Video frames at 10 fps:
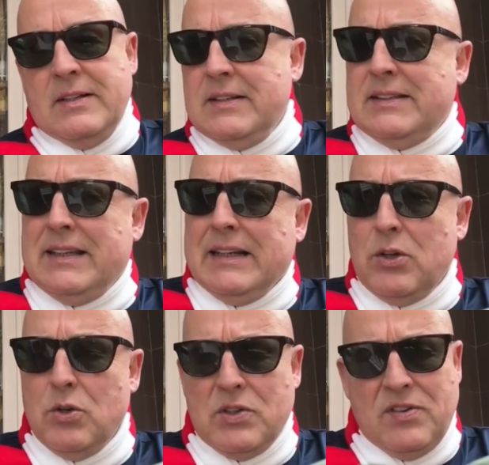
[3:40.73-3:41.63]

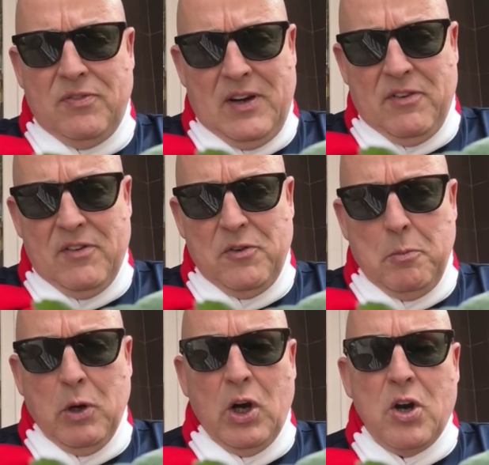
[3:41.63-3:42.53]
Sidlow's favourite
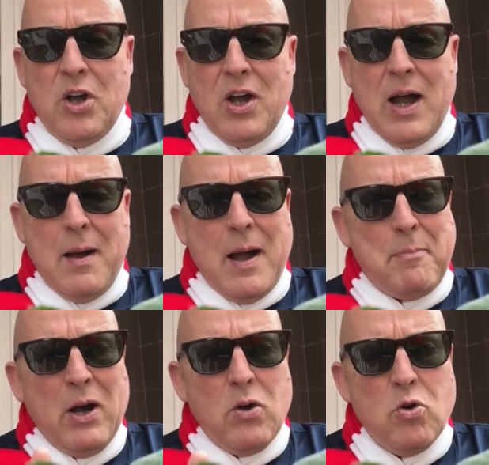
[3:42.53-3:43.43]
footballer,
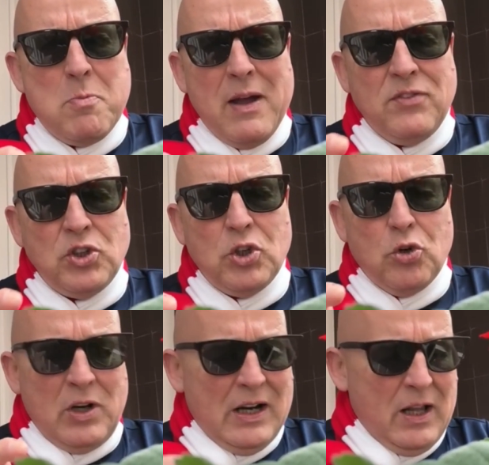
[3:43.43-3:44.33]
about whom I've
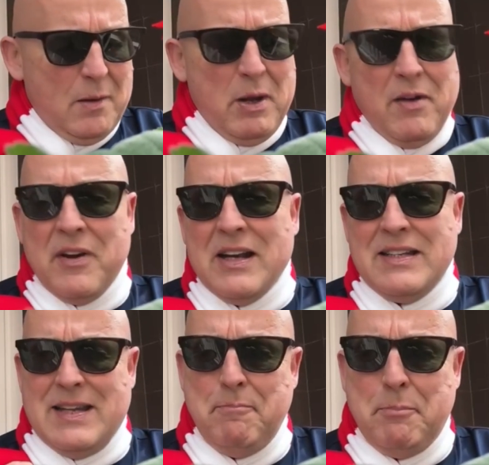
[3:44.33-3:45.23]
shown a little bit of an
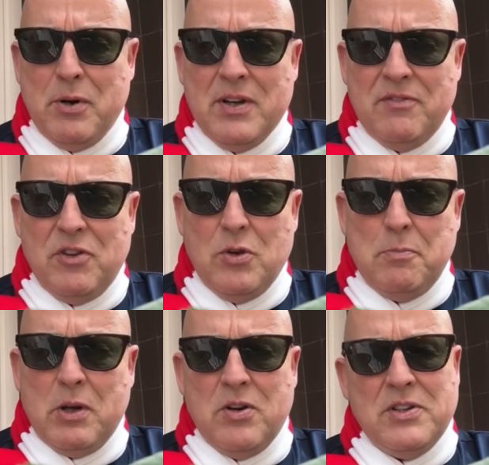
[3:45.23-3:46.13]
intemperate view
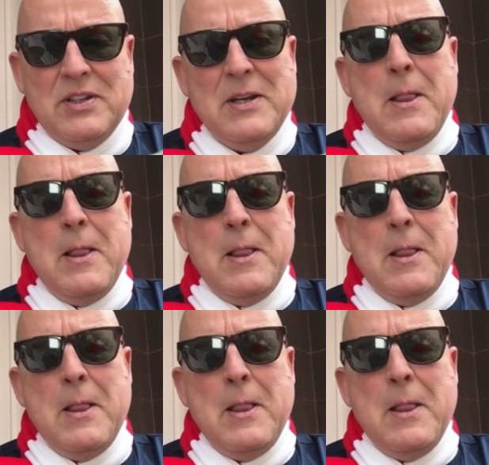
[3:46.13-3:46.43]
because